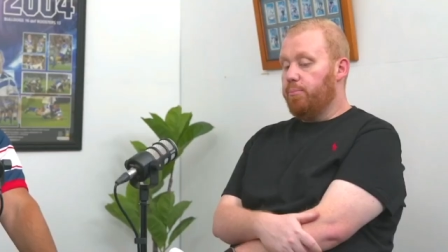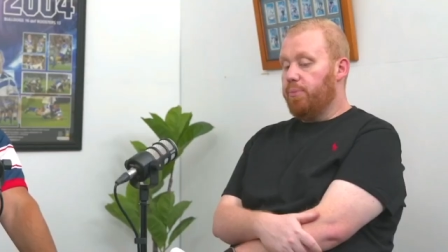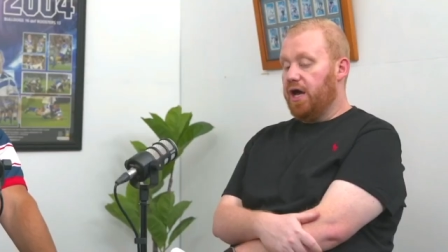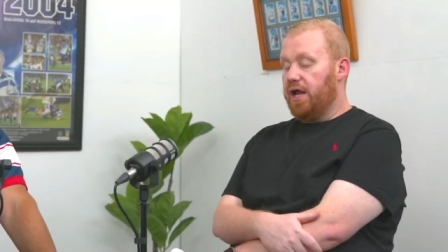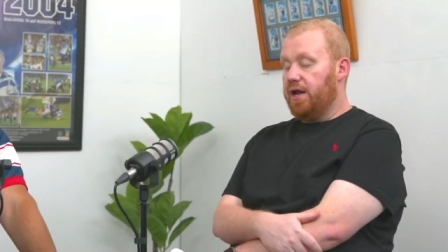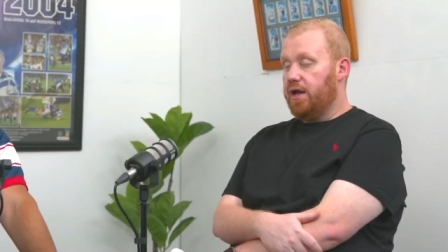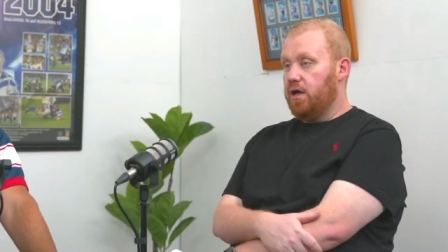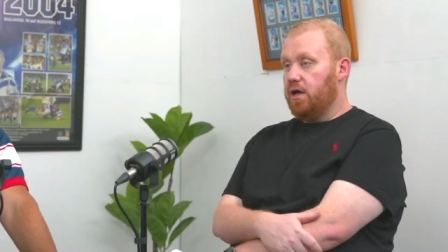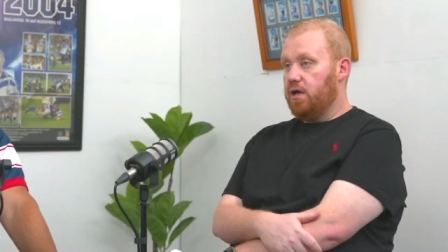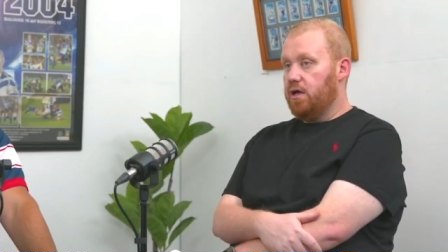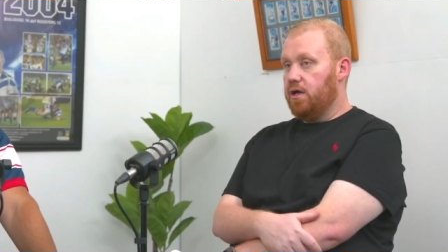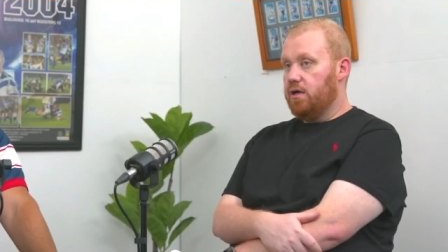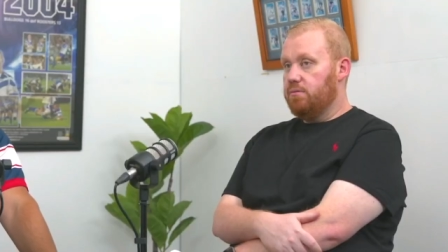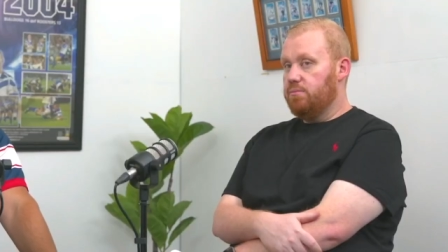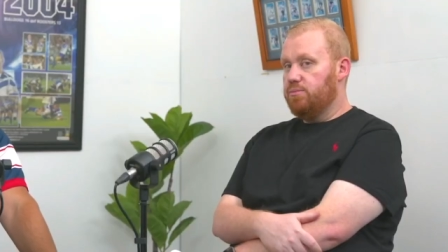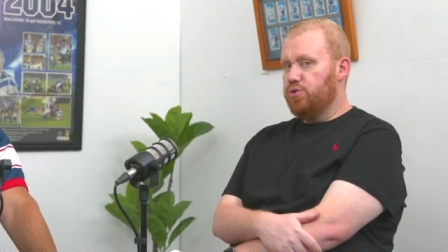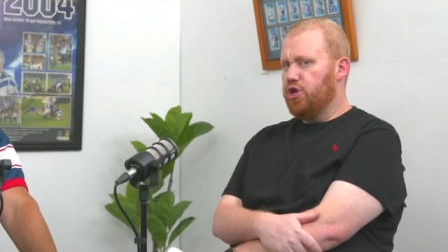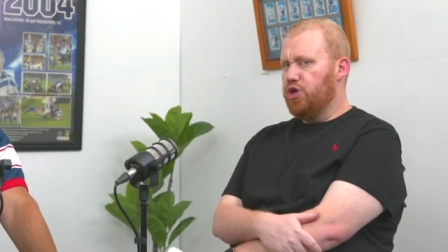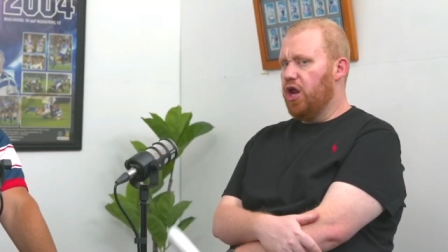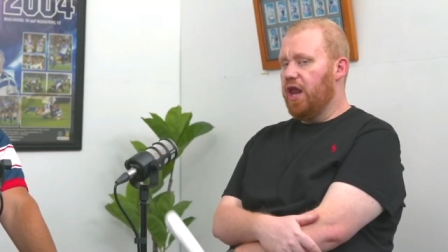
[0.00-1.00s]
but
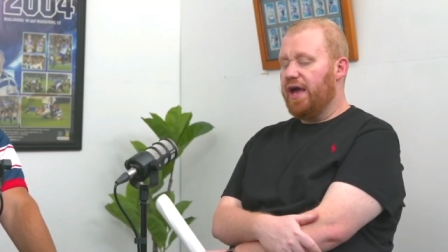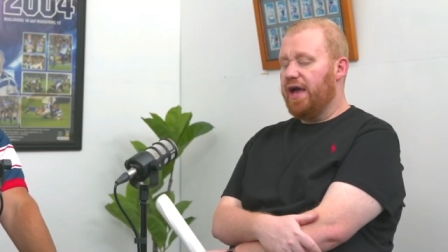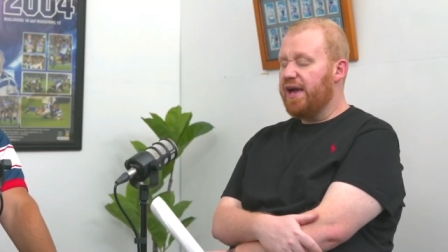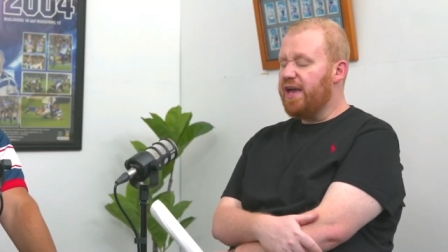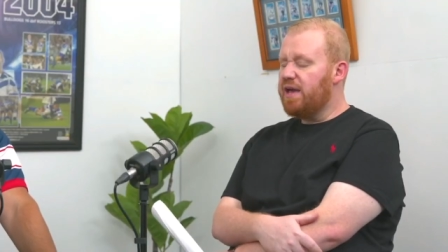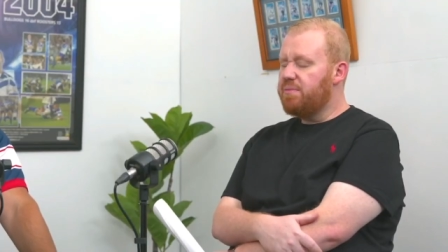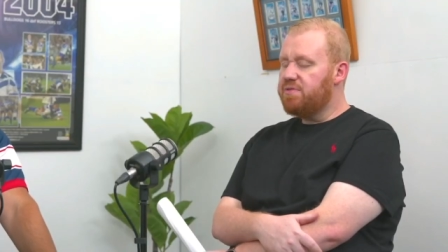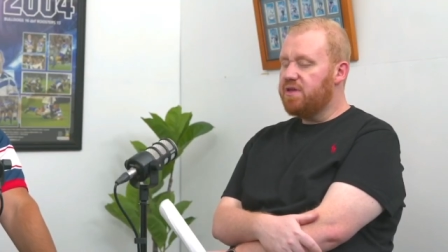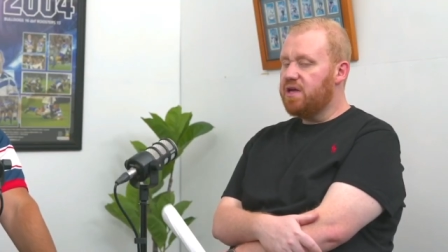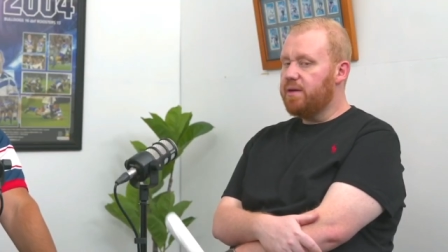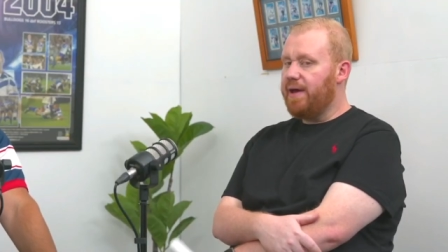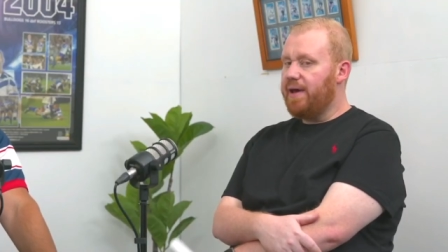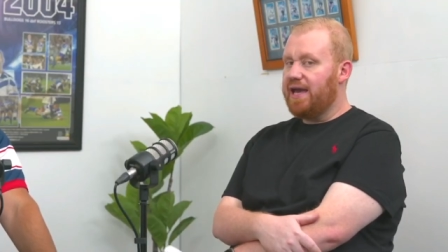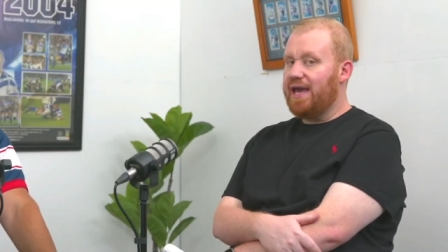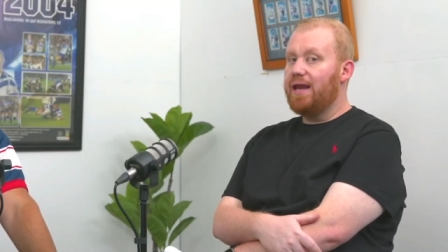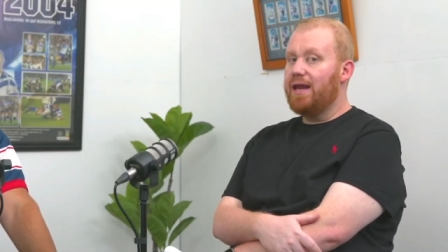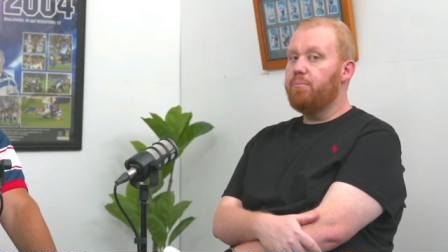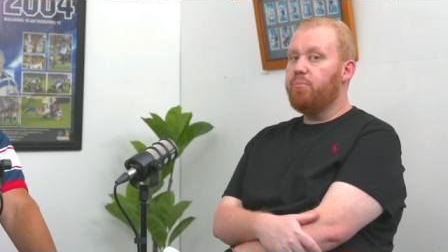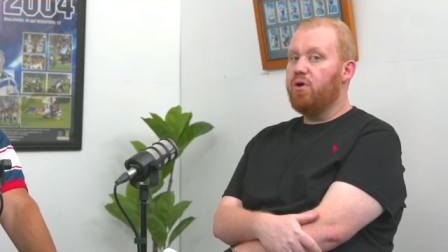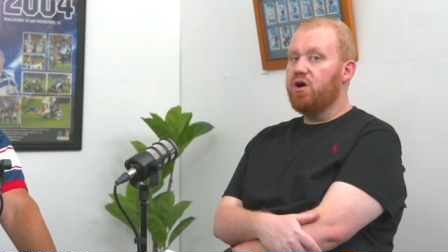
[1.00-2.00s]
you know, like I keep thinking about
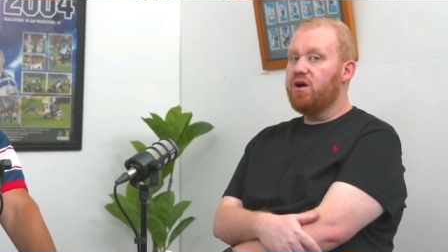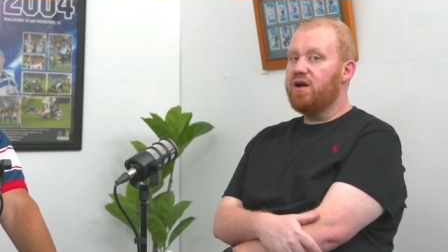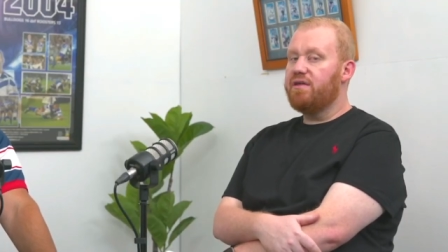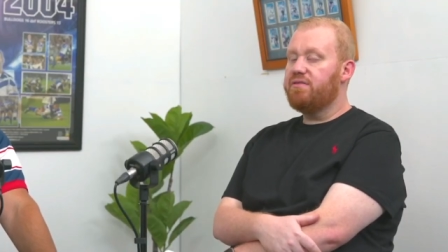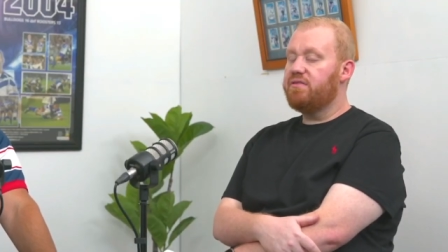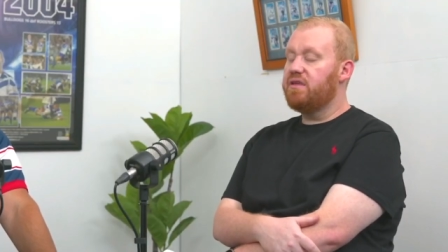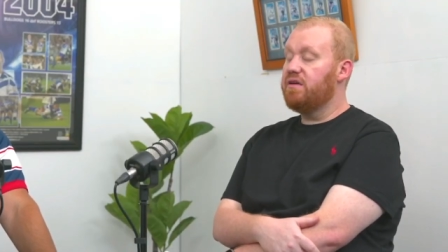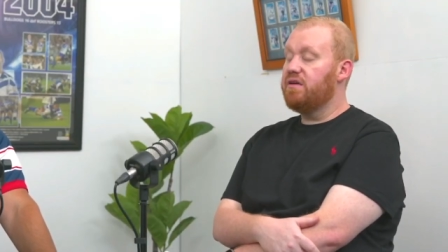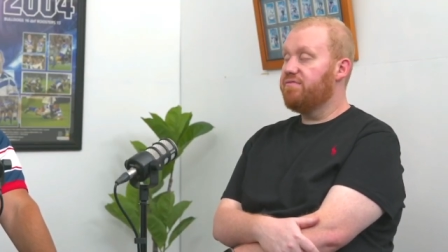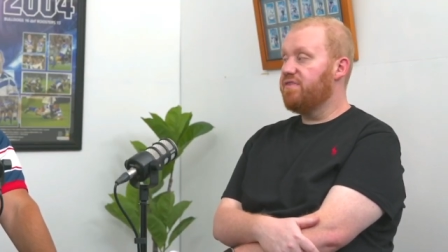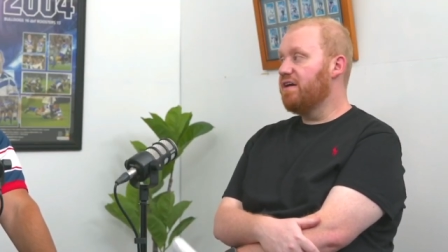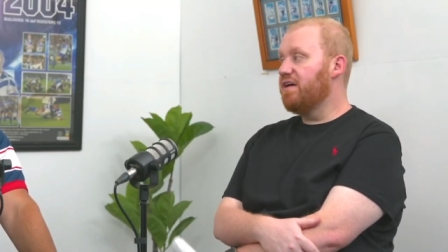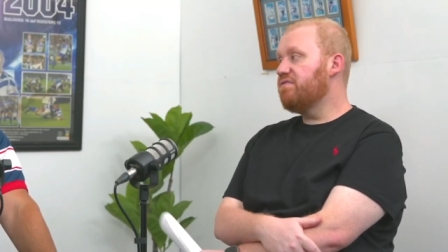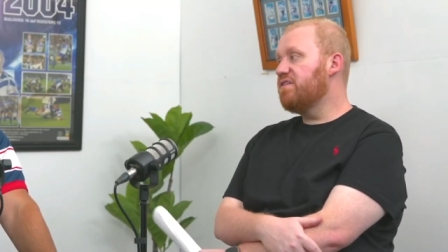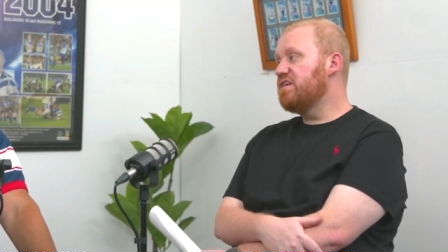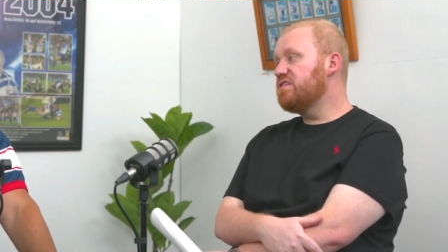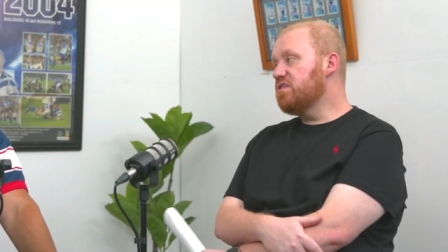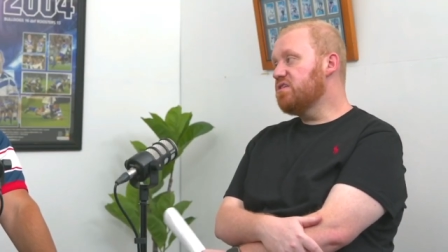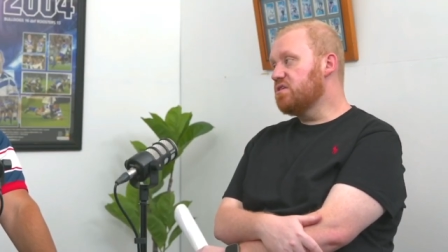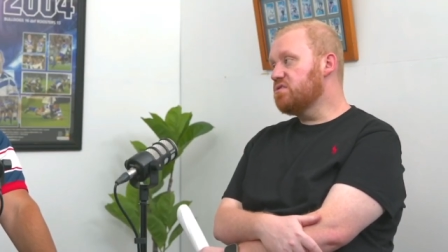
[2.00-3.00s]
Kalyn Ponga and thinking if
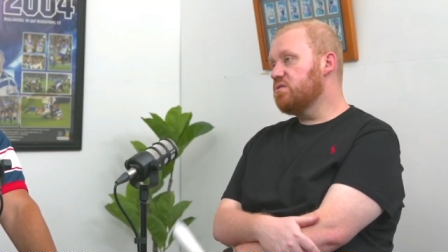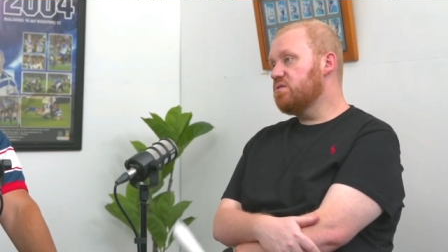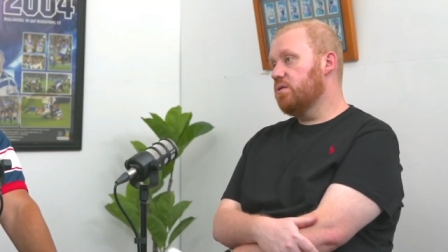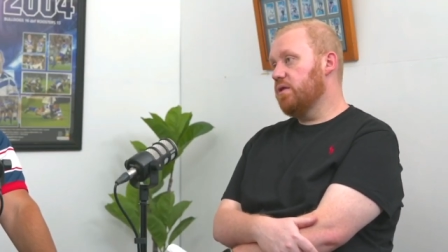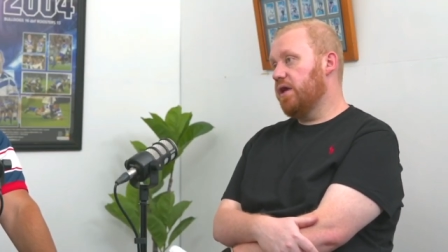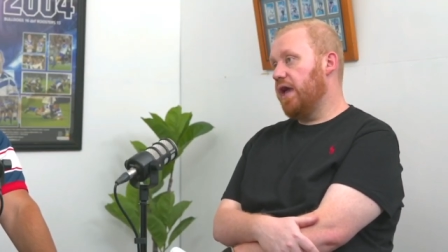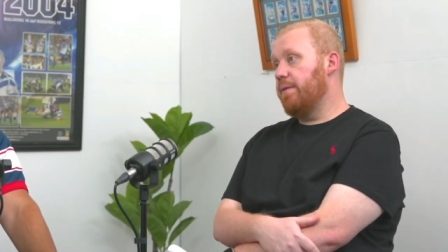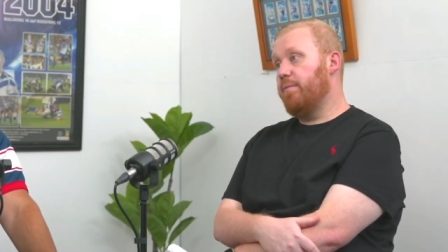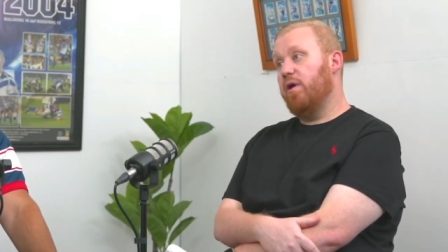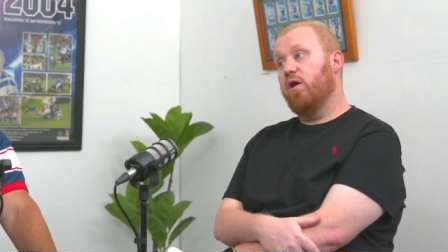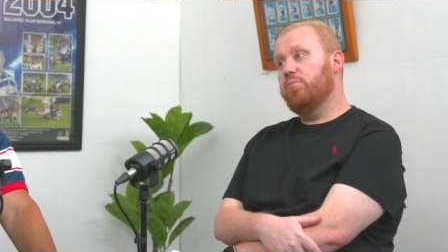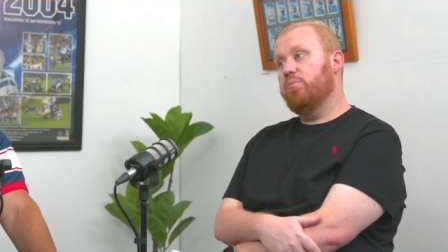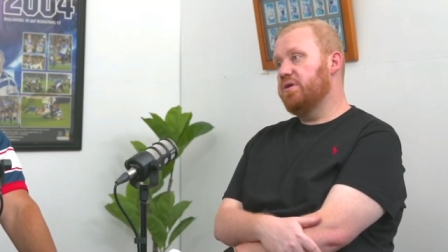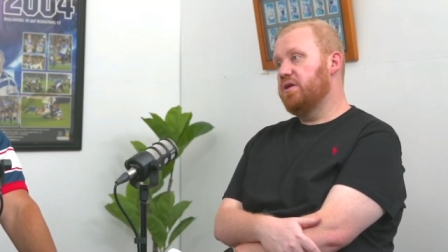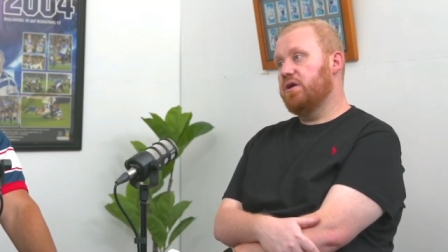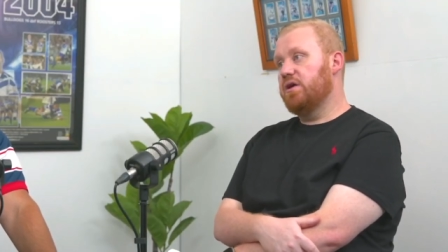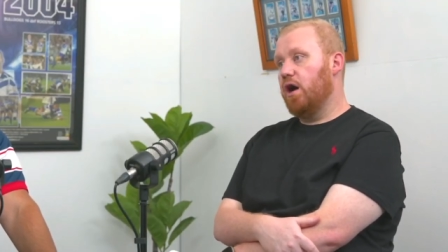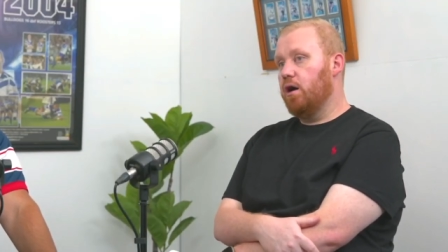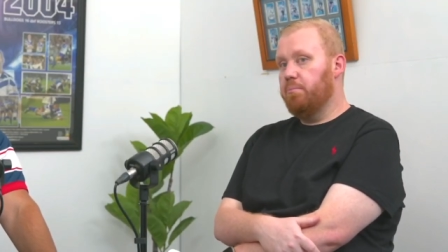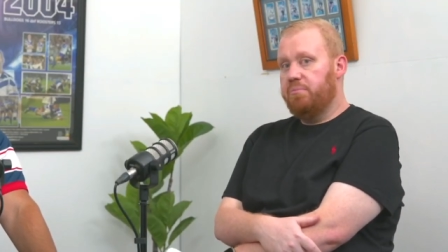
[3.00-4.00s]
he's lost to the game, I'll
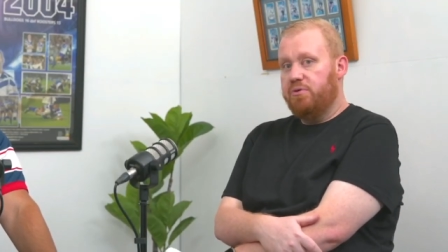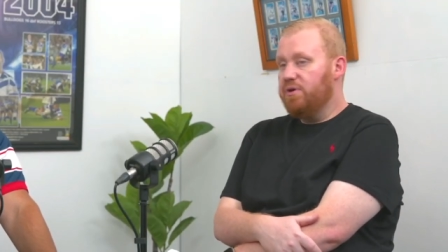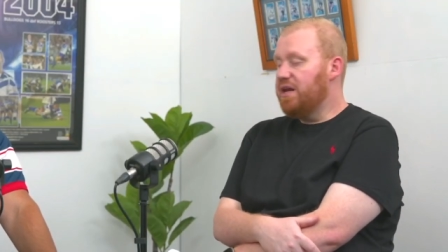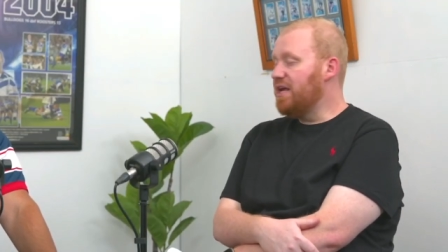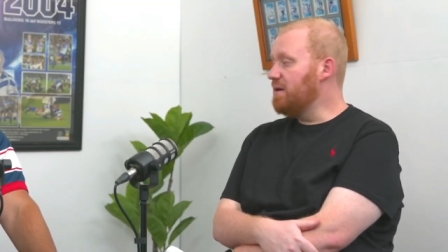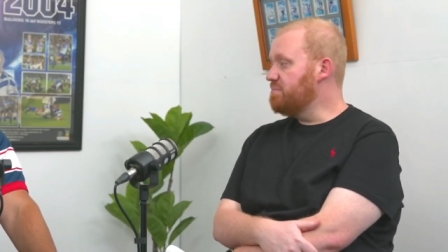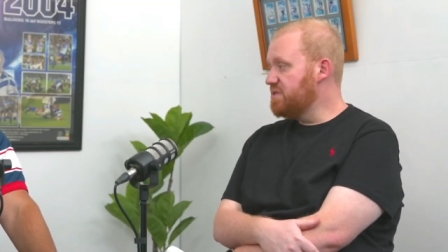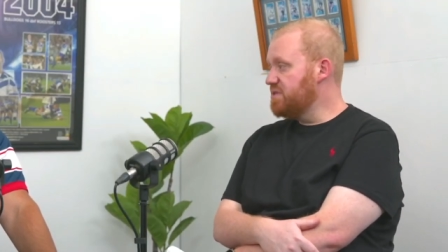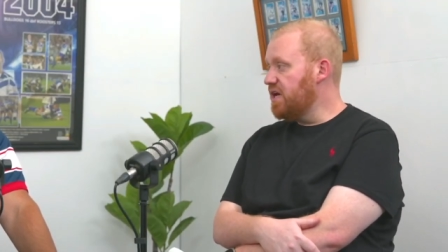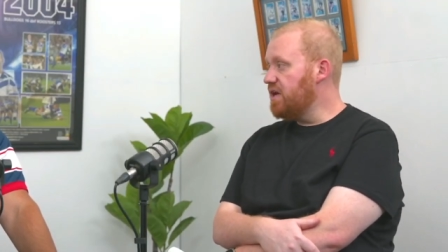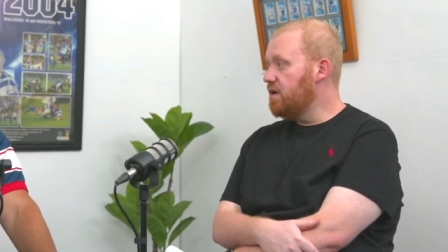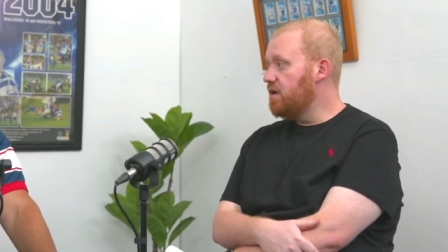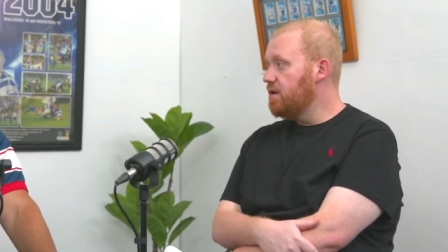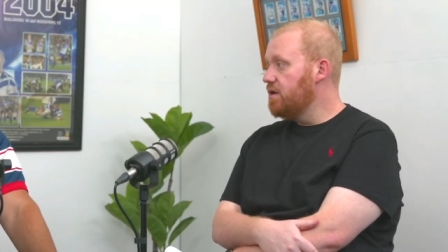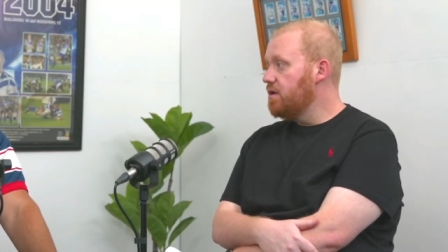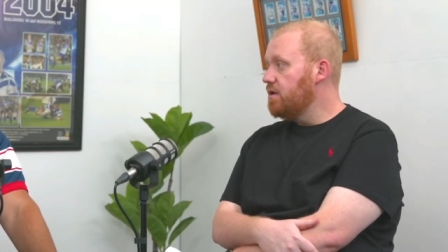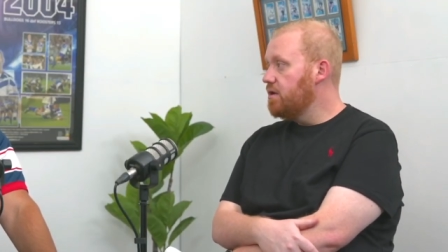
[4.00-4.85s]
be I'll be really upset.